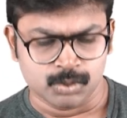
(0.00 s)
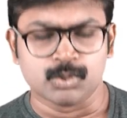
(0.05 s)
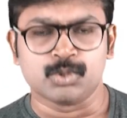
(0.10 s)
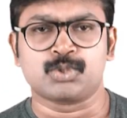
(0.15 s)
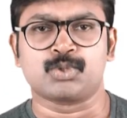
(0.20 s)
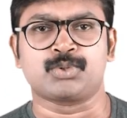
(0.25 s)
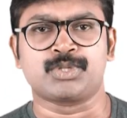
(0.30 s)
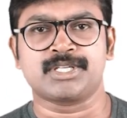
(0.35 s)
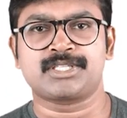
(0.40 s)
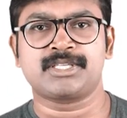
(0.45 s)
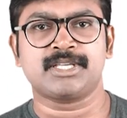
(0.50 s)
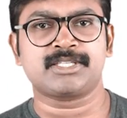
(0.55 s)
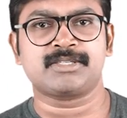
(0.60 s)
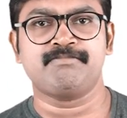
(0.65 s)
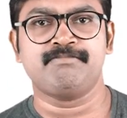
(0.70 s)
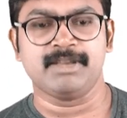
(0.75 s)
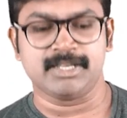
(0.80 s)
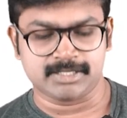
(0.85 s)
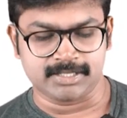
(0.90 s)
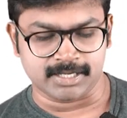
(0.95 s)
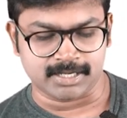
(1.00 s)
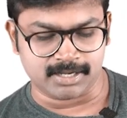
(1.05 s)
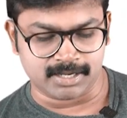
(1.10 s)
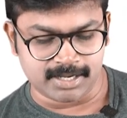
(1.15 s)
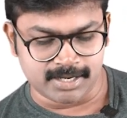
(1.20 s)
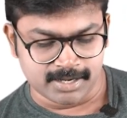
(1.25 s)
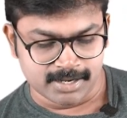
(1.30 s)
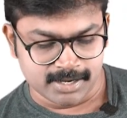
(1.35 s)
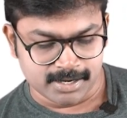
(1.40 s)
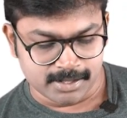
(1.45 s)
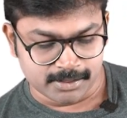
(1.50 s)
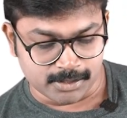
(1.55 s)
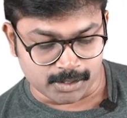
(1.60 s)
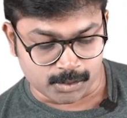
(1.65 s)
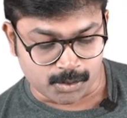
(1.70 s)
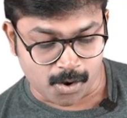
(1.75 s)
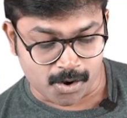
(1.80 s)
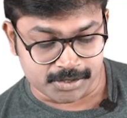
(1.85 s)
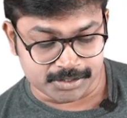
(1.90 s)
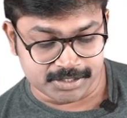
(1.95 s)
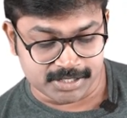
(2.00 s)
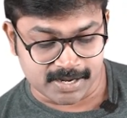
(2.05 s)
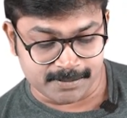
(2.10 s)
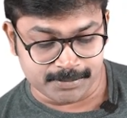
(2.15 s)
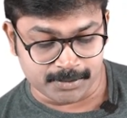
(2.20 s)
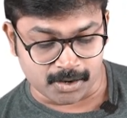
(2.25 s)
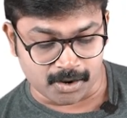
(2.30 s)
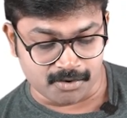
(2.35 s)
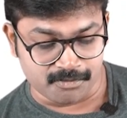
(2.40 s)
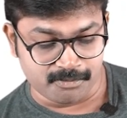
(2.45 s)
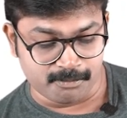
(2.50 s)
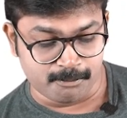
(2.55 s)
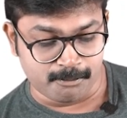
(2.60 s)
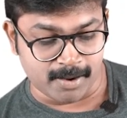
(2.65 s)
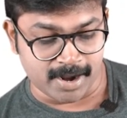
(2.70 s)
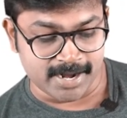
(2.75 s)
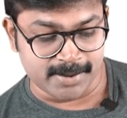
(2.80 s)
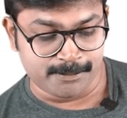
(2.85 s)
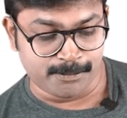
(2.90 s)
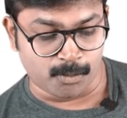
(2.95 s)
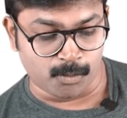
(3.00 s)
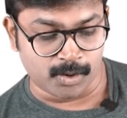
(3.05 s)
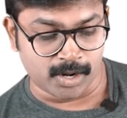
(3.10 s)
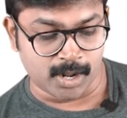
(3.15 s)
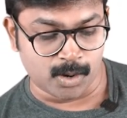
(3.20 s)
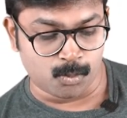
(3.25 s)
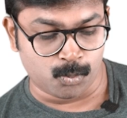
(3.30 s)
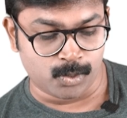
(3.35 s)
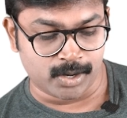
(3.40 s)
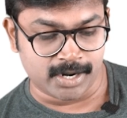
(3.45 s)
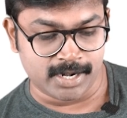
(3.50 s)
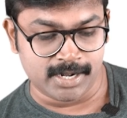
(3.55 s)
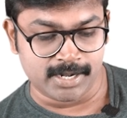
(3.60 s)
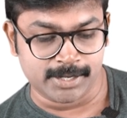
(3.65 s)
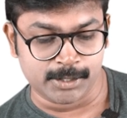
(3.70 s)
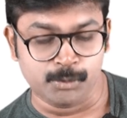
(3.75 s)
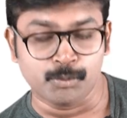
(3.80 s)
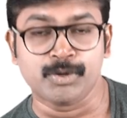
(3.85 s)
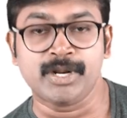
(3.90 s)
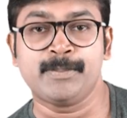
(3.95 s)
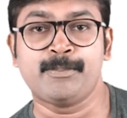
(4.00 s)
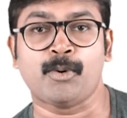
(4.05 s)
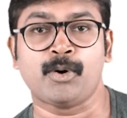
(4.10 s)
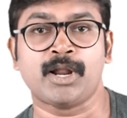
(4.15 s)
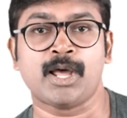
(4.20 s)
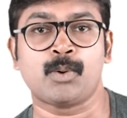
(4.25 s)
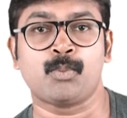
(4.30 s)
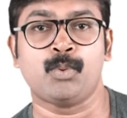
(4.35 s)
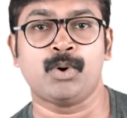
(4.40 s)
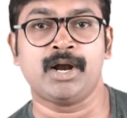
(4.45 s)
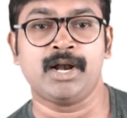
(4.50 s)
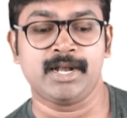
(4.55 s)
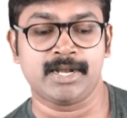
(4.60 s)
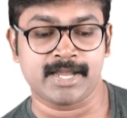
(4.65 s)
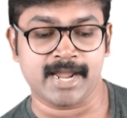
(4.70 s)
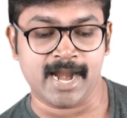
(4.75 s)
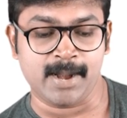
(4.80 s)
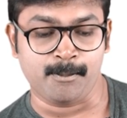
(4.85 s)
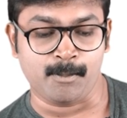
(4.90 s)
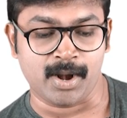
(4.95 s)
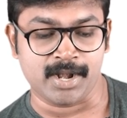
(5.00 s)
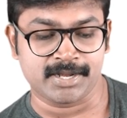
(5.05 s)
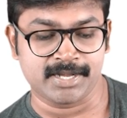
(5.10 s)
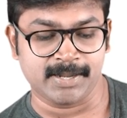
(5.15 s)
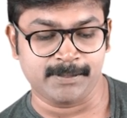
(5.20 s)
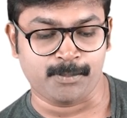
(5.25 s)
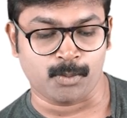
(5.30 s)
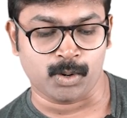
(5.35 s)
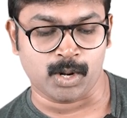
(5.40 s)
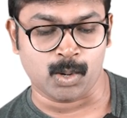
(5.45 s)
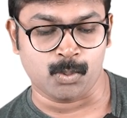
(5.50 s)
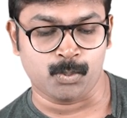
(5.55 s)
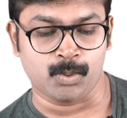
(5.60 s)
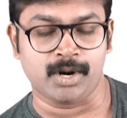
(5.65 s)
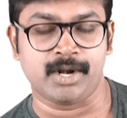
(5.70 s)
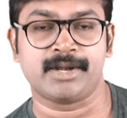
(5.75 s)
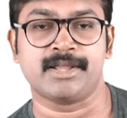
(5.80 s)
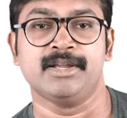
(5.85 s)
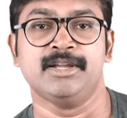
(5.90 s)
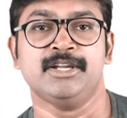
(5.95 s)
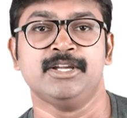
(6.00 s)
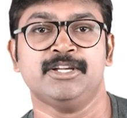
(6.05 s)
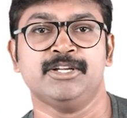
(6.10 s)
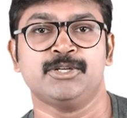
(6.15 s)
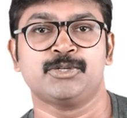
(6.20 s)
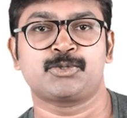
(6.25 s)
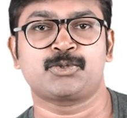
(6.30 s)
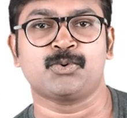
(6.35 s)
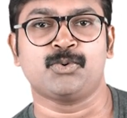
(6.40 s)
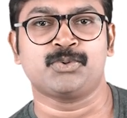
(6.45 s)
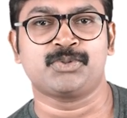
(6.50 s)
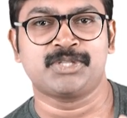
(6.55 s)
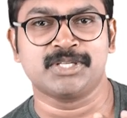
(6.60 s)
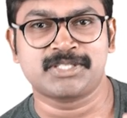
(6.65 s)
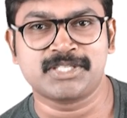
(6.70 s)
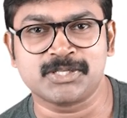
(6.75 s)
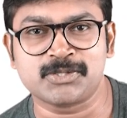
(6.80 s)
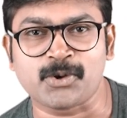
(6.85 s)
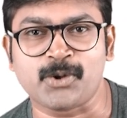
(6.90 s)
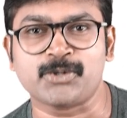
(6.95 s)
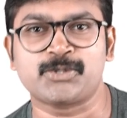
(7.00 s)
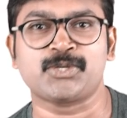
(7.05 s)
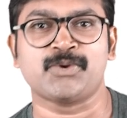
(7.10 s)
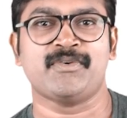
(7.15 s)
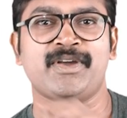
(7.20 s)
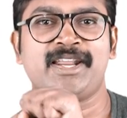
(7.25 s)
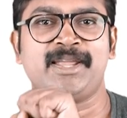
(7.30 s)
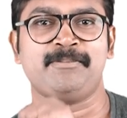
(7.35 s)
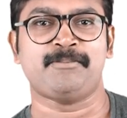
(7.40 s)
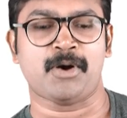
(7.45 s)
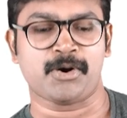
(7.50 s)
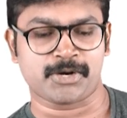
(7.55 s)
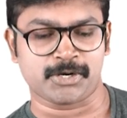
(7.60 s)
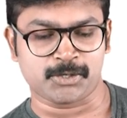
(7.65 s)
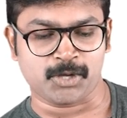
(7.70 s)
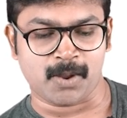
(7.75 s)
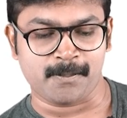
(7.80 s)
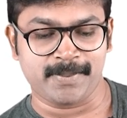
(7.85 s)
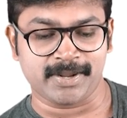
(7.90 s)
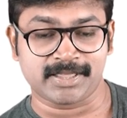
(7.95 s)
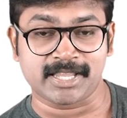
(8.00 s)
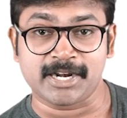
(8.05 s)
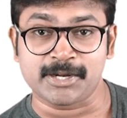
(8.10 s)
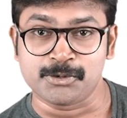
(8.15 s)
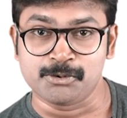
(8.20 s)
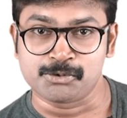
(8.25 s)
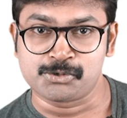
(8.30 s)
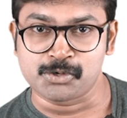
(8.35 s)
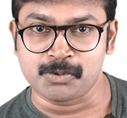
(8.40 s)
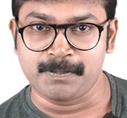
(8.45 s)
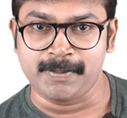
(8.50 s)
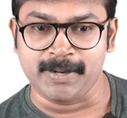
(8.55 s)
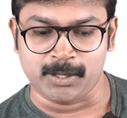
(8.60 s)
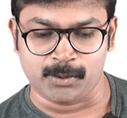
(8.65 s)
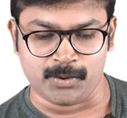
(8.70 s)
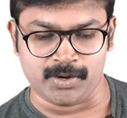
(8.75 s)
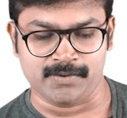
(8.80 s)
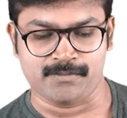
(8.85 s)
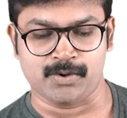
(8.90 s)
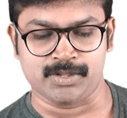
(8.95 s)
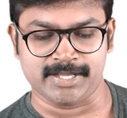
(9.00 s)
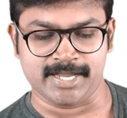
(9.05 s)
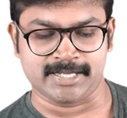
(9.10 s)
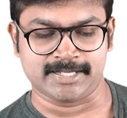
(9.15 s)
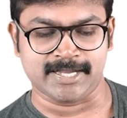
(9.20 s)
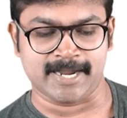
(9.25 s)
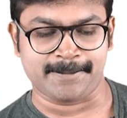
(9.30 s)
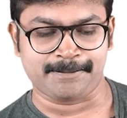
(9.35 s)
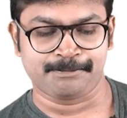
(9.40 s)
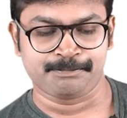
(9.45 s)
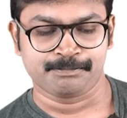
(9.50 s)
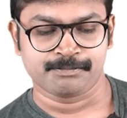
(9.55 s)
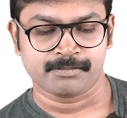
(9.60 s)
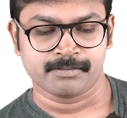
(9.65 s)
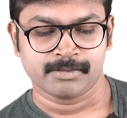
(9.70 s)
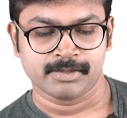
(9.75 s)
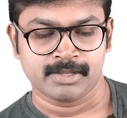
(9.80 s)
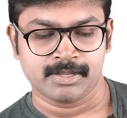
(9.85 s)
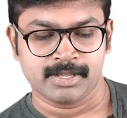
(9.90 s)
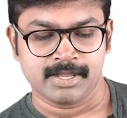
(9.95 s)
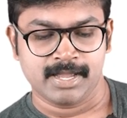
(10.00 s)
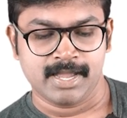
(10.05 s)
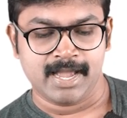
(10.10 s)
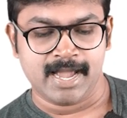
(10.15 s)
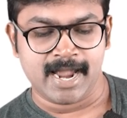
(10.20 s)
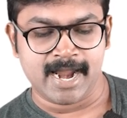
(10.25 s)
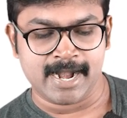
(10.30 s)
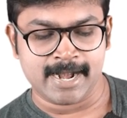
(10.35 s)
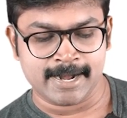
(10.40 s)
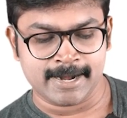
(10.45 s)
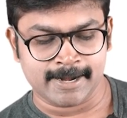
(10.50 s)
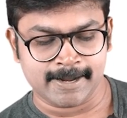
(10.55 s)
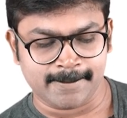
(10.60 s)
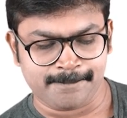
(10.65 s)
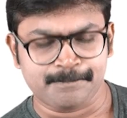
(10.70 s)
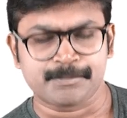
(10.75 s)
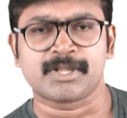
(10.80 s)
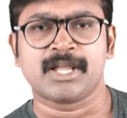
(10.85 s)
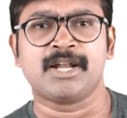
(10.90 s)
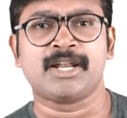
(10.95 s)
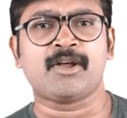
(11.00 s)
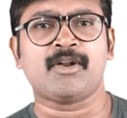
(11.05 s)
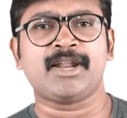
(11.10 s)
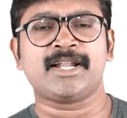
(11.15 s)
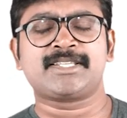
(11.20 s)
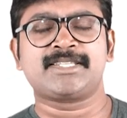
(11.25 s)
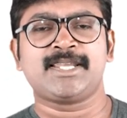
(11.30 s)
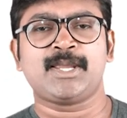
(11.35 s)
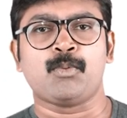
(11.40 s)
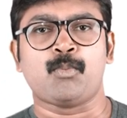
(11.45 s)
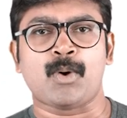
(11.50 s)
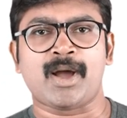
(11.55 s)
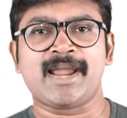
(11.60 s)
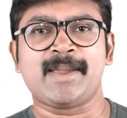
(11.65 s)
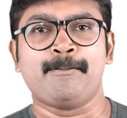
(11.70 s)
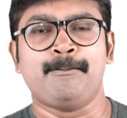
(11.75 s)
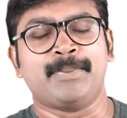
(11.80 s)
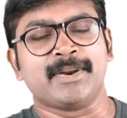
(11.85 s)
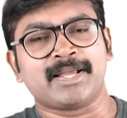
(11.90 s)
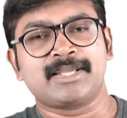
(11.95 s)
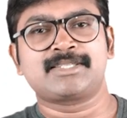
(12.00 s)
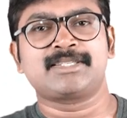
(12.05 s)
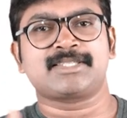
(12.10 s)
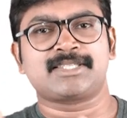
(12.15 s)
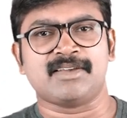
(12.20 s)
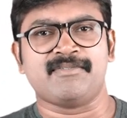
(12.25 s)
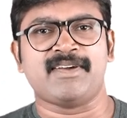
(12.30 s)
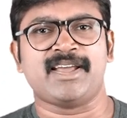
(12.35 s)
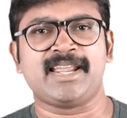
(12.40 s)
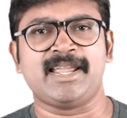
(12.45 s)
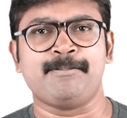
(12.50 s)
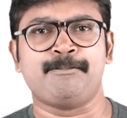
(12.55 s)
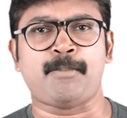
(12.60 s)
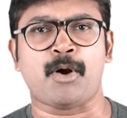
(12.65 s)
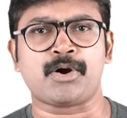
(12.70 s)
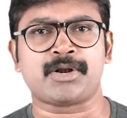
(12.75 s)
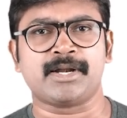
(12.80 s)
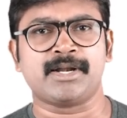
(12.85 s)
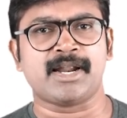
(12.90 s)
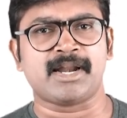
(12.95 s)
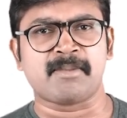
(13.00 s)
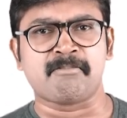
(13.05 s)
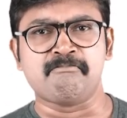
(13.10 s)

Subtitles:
So this is basically the concept of bipolar world, unipolar world, and multipolar world. So this is also a very important topic that you should be knowing for the exam. And now let's see why BRICS is a very important and a